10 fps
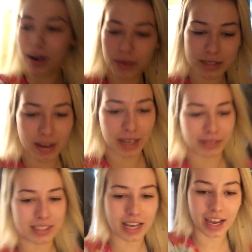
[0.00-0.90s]
everyone's
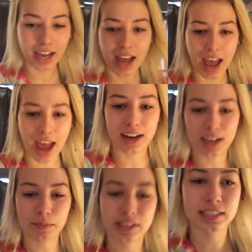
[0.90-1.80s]
makeup today, and
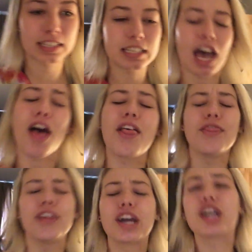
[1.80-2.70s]
uh, this is
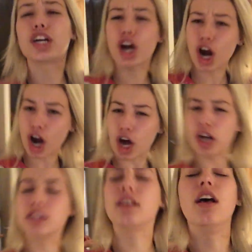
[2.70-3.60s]
the girls.